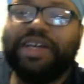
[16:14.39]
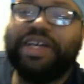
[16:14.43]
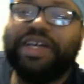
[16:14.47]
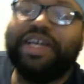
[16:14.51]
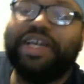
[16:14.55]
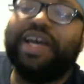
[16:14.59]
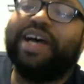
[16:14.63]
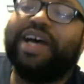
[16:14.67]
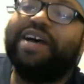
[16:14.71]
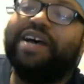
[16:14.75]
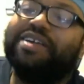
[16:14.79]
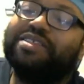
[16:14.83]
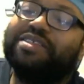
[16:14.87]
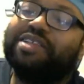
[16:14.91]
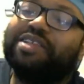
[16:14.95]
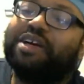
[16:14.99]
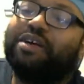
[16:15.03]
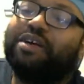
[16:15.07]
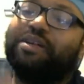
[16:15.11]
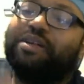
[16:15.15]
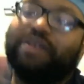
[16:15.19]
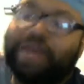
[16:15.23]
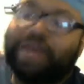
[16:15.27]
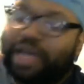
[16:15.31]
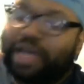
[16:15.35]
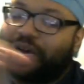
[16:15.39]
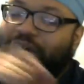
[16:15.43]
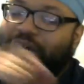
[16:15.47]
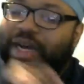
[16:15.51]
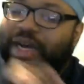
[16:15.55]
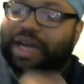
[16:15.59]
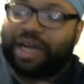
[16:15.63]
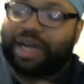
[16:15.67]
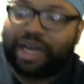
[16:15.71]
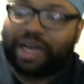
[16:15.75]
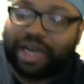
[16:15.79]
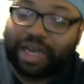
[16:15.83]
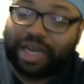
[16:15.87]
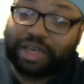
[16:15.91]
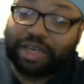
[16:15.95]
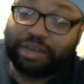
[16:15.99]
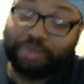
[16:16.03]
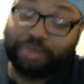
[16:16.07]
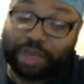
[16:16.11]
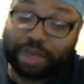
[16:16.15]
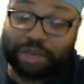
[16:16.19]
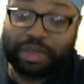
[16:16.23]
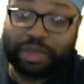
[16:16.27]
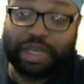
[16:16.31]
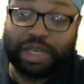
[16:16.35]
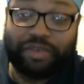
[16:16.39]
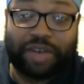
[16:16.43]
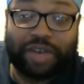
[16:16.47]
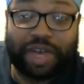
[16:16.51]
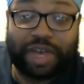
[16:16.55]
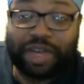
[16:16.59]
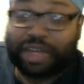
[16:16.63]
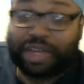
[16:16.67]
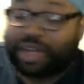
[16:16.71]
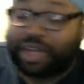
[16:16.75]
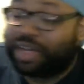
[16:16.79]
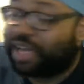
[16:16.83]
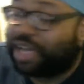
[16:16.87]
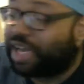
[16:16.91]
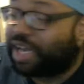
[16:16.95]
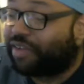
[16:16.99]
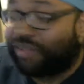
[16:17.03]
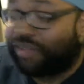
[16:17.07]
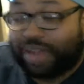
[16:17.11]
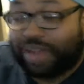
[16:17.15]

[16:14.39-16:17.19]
Yeah, so you better believe I'm going to have it.